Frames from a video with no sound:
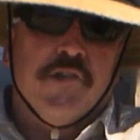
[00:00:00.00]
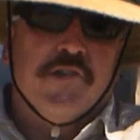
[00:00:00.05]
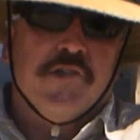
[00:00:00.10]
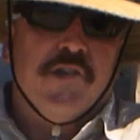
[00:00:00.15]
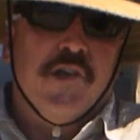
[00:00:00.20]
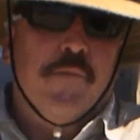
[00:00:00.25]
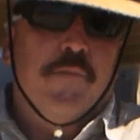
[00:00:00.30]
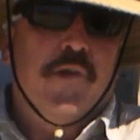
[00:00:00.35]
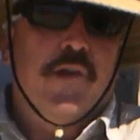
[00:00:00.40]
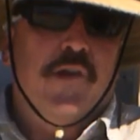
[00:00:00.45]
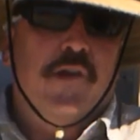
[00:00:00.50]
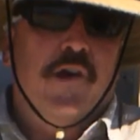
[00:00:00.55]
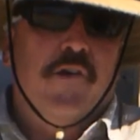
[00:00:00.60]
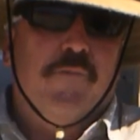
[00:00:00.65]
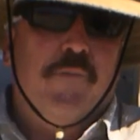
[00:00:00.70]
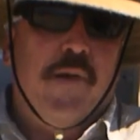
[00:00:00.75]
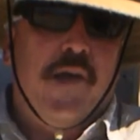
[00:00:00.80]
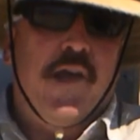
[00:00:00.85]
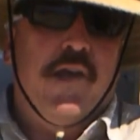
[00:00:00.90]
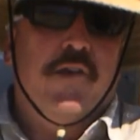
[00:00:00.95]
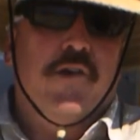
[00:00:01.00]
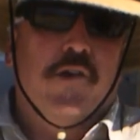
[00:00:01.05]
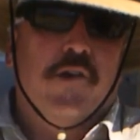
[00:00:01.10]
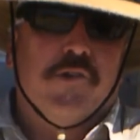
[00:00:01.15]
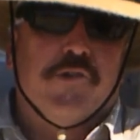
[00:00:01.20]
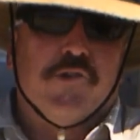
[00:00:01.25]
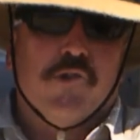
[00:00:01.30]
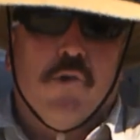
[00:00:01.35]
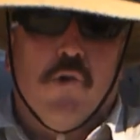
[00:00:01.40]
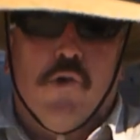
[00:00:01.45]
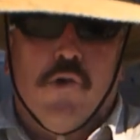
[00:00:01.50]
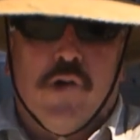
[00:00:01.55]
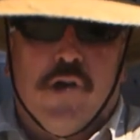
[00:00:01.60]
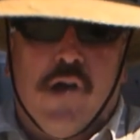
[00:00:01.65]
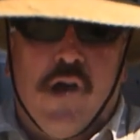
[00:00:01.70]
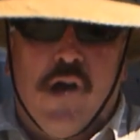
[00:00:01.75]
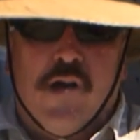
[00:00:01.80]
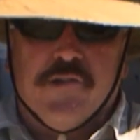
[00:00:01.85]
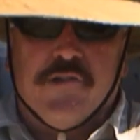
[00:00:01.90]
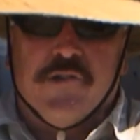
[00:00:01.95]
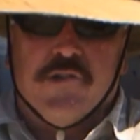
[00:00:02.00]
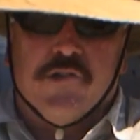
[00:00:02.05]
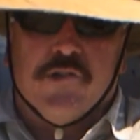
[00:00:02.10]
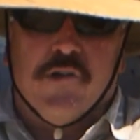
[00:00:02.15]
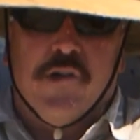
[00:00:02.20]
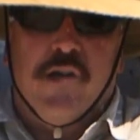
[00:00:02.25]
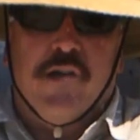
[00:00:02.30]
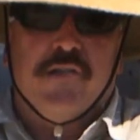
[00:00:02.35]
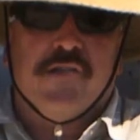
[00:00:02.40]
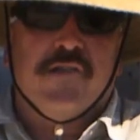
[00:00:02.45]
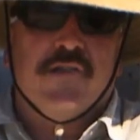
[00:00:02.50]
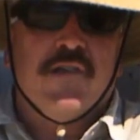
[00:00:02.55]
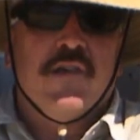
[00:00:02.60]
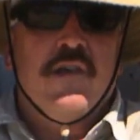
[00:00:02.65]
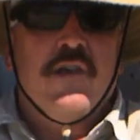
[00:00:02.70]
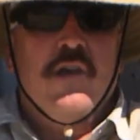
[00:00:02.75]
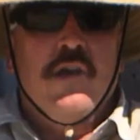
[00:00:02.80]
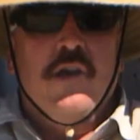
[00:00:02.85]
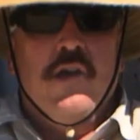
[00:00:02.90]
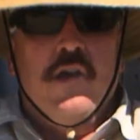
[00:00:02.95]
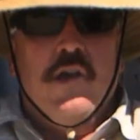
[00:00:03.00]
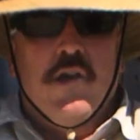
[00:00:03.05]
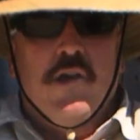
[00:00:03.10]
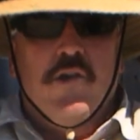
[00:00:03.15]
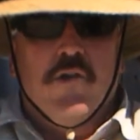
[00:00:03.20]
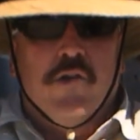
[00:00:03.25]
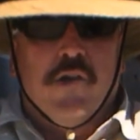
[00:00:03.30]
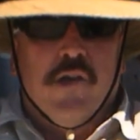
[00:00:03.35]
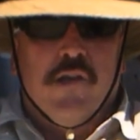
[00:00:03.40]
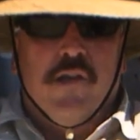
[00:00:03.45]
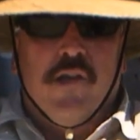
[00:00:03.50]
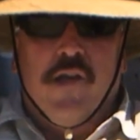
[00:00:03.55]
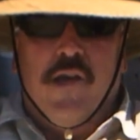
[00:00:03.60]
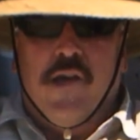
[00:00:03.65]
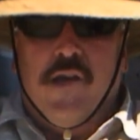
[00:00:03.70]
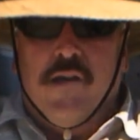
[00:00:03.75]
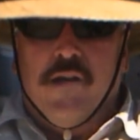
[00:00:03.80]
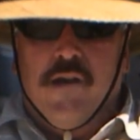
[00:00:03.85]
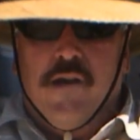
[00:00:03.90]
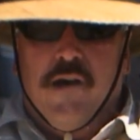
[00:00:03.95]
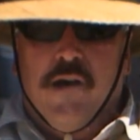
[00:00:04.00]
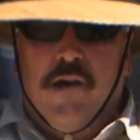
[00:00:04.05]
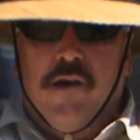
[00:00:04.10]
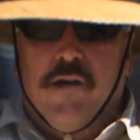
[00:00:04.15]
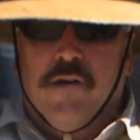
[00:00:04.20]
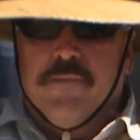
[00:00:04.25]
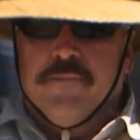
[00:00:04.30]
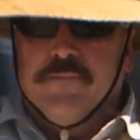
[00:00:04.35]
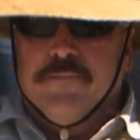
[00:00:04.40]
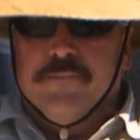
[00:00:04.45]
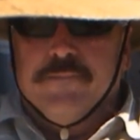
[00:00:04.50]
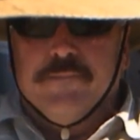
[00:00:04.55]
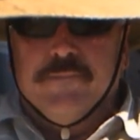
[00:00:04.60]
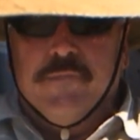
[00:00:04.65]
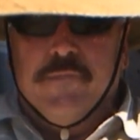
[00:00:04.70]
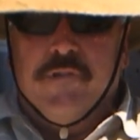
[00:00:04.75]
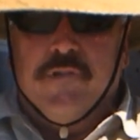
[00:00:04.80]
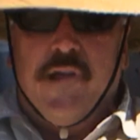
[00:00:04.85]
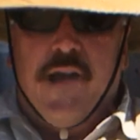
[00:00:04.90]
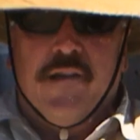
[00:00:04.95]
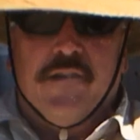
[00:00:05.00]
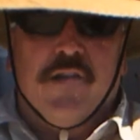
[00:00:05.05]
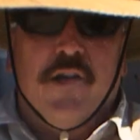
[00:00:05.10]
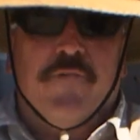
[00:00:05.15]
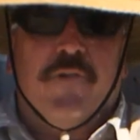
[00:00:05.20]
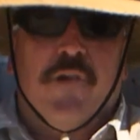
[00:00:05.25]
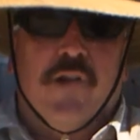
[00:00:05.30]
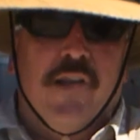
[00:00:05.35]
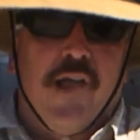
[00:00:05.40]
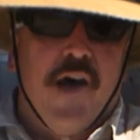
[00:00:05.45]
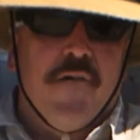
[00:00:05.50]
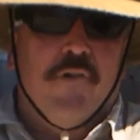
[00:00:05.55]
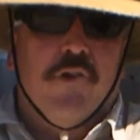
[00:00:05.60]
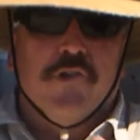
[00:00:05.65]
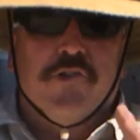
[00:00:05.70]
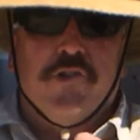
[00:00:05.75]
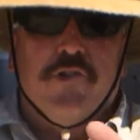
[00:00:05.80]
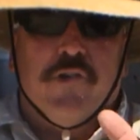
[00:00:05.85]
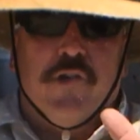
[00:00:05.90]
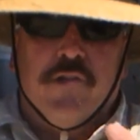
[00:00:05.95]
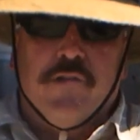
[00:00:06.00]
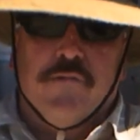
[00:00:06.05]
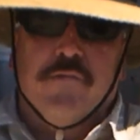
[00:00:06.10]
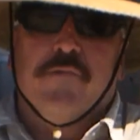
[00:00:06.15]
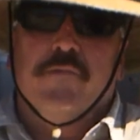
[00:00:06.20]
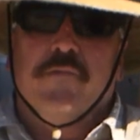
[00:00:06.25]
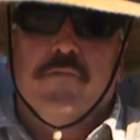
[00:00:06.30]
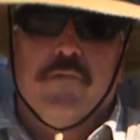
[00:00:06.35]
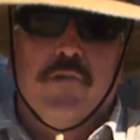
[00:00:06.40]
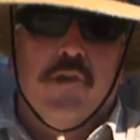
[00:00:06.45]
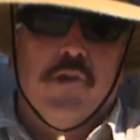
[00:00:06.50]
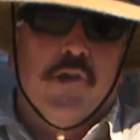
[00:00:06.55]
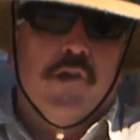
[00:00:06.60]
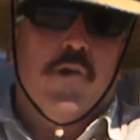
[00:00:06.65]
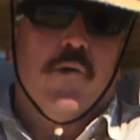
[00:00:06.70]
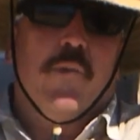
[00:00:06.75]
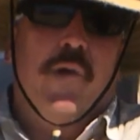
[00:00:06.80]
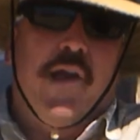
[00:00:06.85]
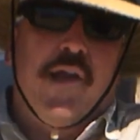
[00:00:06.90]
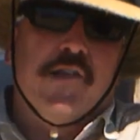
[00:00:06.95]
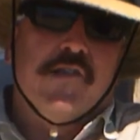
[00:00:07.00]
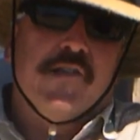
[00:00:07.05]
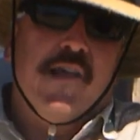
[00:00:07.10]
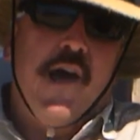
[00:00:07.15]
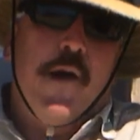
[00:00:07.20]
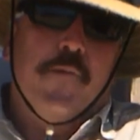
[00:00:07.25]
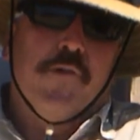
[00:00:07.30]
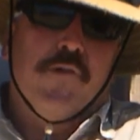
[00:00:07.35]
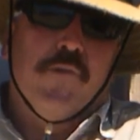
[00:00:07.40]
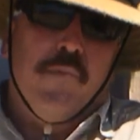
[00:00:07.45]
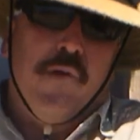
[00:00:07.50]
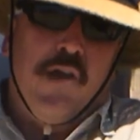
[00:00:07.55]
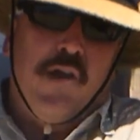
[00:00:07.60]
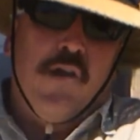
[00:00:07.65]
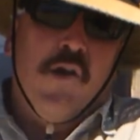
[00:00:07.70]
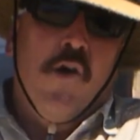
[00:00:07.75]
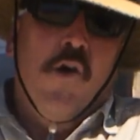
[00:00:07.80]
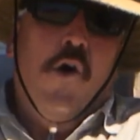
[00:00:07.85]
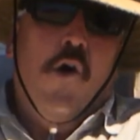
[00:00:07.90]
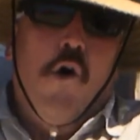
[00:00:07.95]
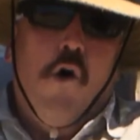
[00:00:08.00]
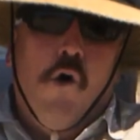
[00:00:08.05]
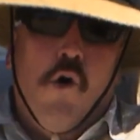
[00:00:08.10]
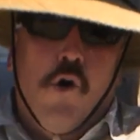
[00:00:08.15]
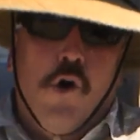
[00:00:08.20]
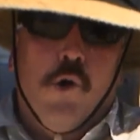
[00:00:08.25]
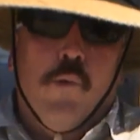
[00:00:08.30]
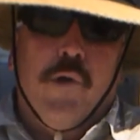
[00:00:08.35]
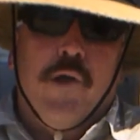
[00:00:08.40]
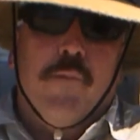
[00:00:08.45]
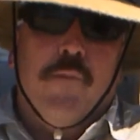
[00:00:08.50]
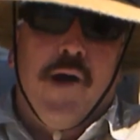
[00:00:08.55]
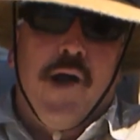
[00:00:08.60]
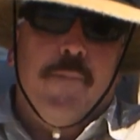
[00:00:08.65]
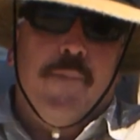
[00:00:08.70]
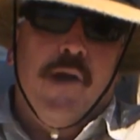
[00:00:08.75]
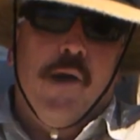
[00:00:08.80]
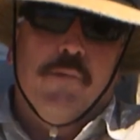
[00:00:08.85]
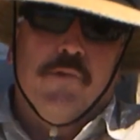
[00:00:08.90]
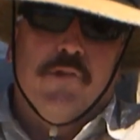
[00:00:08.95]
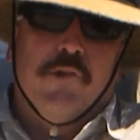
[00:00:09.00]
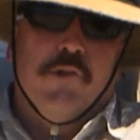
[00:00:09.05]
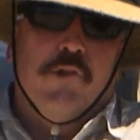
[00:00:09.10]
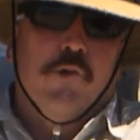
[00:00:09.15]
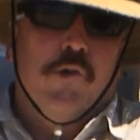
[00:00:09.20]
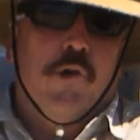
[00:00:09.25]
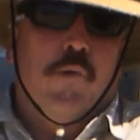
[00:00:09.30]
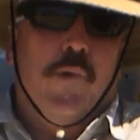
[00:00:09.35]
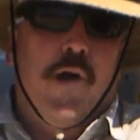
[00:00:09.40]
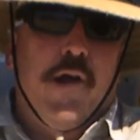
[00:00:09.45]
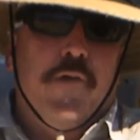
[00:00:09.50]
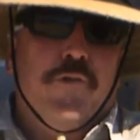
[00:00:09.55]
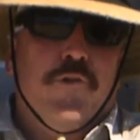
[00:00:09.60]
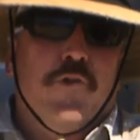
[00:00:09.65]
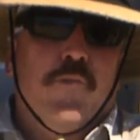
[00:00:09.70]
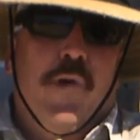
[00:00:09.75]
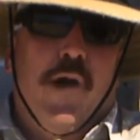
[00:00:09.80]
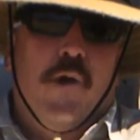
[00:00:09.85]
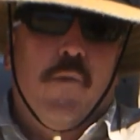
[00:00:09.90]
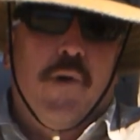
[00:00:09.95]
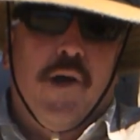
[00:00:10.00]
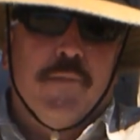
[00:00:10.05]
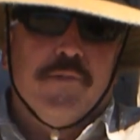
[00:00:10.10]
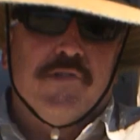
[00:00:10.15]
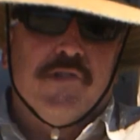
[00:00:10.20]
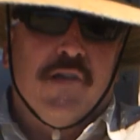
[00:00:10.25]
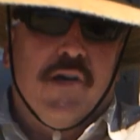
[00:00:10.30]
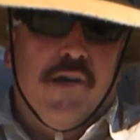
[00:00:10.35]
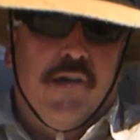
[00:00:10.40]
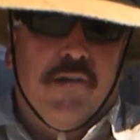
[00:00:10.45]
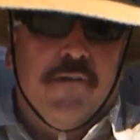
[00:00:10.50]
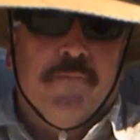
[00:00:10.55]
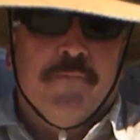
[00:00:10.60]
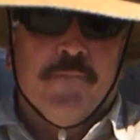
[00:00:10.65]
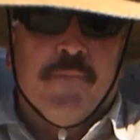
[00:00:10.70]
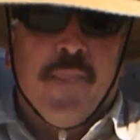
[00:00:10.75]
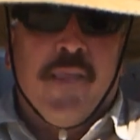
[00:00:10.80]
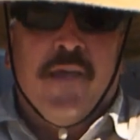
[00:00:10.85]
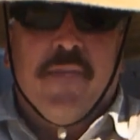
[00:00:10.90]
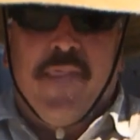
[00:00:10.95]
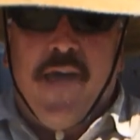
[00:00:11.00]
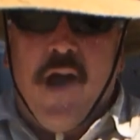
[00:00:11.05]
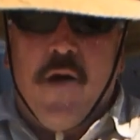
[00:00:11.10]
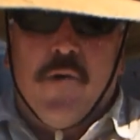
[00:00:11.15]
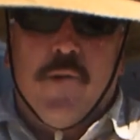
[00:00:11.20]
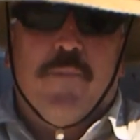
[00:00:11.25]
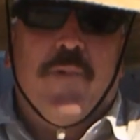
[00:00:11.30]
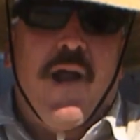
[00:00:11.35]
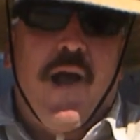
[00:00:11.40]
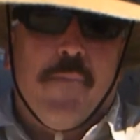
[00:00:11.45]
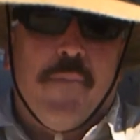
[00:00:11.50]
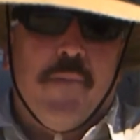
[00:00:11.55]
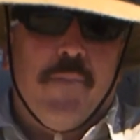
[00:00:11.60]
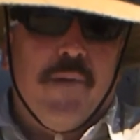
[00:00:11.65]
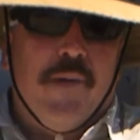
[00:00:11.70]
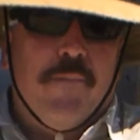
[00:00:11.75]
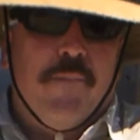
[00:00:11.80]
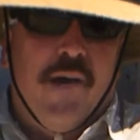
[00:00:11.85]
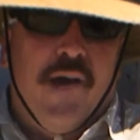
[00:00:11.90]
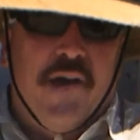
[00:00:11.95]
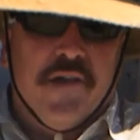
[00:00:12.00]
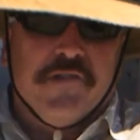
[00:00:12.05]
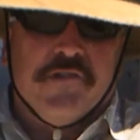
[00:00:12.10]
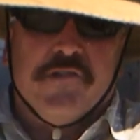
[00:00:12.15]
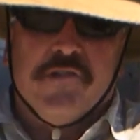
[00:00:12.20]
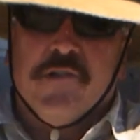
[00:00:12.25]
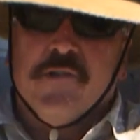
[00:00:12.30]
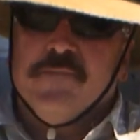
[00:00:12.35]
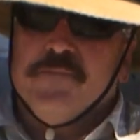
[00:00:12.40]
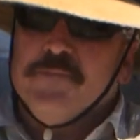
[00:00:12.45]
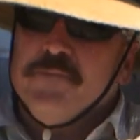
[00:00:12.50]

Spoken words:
shipment of pay dirts or concentrates, you can get at different levels. You can arrange that with me, or we might be able to do it right through my website. That would probably be best.